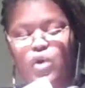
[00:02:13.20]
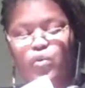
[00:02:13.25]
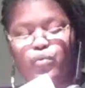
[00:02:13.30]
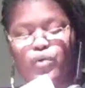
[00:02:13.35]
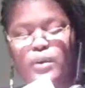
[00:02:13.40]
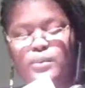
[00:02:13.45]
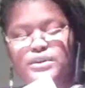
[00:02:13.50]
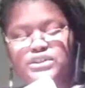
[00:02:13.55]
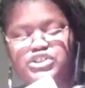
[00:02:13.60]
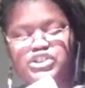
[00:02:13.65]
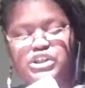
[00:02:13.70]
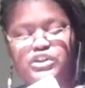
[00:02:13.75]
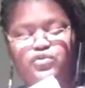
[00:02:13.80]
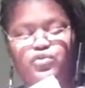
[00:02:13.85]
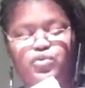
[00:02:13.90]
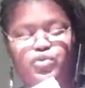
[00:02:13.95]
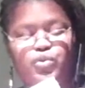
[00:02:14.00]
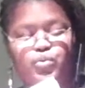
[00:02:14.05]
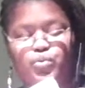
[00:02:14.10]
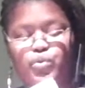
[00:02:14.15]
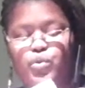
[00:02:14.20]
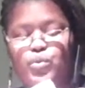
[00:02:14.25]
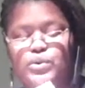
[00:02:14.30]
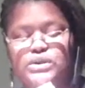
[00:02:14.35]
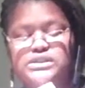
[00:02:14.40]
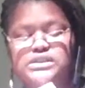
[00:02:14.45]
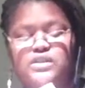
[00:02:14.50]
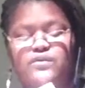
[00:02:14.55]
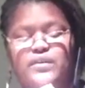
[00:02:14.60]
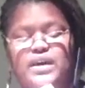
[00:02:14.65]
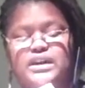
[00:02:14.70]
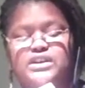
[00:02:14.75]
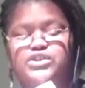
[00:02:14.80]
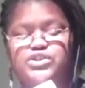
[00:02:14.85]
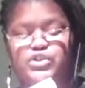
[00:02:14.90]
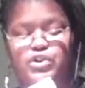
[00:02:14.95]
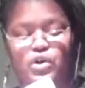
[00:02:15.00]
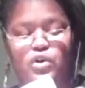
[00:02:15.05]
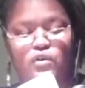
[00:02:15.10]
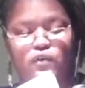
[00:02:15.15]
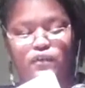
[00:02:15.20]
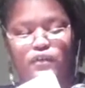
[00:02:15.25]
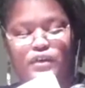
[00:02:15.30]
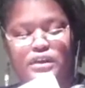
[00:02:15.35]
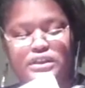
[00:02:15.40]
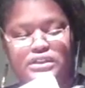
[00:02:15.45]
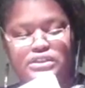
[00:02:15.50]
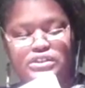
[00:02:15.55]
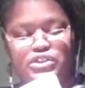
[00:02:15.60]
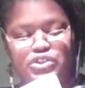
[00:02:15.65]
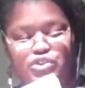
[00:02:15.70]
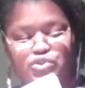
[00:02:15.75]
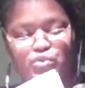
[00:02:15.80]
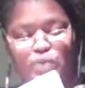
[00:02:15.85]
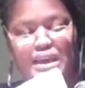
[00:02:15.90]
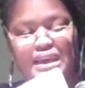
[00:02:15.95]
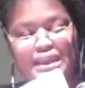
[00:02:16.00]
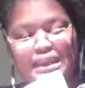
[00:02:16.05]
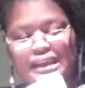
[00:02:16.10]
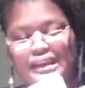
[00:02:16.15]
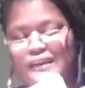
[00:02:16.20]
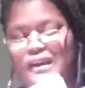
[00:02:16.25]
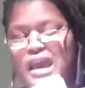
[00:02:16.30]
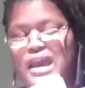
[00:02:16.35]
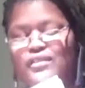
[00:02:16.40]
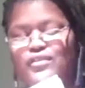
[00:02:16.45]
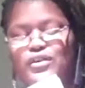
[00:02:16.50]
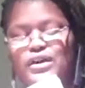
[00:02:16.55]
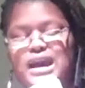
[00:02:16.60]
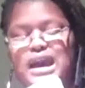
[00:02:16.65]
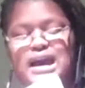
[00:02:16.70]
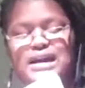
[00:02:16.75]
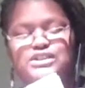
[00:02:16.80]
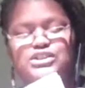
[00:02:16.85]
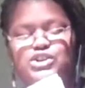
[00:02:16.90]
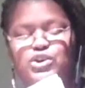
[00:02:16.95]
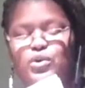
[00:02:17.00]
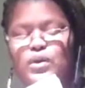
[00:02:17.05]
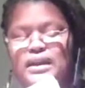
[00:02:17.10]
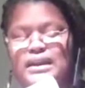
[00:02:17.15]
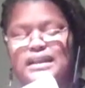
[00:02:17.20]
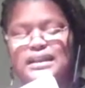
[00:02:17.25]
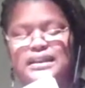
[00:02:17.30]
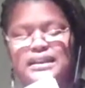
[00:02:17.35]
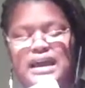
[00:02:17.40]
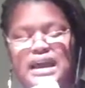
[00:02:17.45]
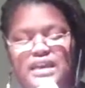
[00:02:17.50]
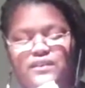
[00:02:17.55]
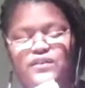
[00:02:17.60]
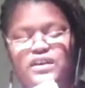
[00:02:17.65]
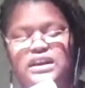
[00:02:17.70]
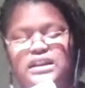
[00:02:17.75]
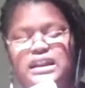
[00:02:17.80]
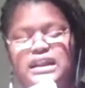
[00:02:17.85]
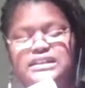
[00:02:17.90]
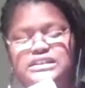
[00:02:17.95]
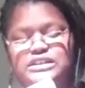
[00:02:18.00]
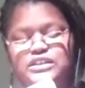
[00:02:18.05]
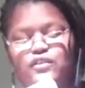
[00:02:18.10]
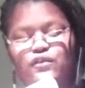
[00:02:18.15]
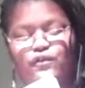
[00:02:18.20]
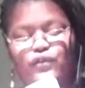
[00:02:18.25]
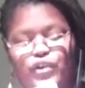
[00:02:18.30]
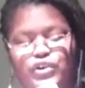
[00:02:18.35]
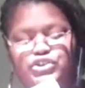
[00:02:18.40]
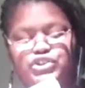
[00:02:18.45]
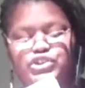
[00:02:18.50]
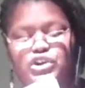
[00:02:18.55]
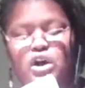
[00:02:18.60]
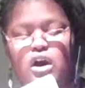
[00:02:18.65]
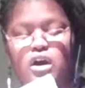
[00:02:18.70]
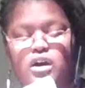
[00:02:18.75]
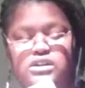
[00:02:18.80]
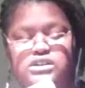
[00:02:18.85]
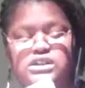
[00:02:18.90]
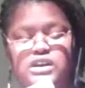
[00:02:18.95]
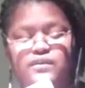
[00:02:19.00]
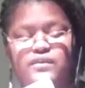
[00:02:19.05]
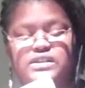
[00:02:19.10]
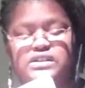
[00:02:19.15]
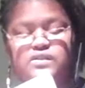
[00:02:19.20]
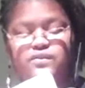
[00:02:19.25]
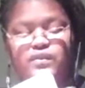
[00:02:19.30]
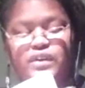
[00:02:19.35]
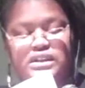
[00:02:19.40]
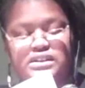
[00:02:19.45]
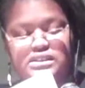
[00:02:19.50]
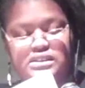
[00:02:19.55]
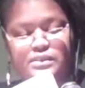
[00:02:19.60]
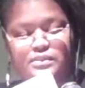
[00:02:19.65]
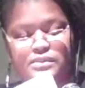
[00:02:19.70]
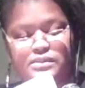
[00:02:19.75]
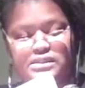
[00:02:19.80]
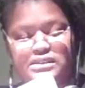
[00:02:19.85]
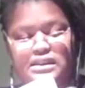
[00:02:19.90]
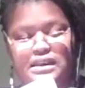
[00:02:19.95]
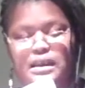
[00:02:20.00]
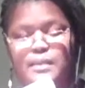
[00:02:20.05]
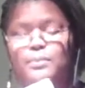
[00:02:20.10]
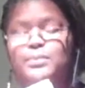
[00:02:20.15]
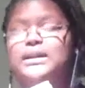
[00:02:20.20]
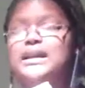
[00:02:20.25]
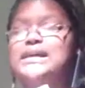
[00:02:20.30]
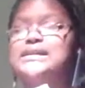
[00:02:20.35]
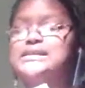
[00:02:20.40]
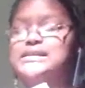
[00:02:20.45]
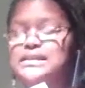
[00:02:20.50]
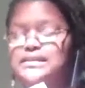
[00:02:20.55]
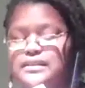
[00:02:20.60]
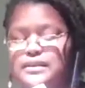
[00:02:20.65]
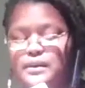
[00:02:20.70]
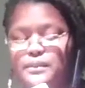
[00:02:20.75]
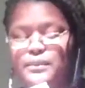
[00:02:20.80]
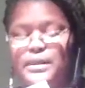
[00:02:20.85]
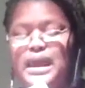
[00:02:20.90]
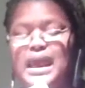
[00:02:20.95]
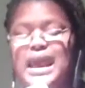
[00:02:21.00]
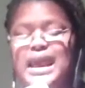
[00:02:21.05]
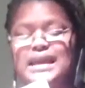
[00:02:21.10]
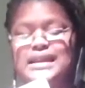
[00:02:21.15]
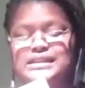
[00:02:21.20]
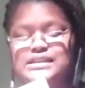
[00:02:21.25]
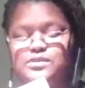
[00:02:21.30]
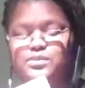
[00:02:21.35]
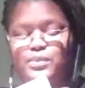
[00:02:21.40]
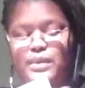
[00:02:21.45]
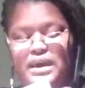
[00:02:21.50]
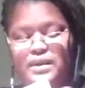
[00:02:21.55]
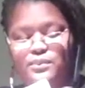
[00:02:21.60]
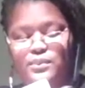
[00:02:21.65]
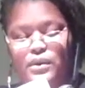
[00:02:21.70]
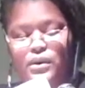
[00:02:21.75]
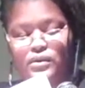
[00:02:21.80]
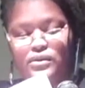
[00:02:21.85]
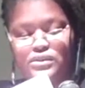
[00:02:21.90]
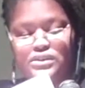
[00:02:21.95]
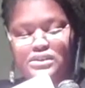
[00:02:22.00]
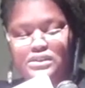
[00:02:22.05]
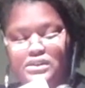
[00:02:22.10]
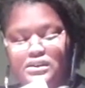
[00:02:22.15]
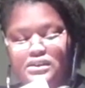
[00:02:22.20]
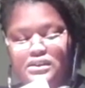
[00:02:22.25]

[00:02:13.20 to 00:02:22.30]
rummaging through the ruins of ex-girlfriends, draining their consecrated life, collecting the virgin hearts of his victims, placing them in his bedpost.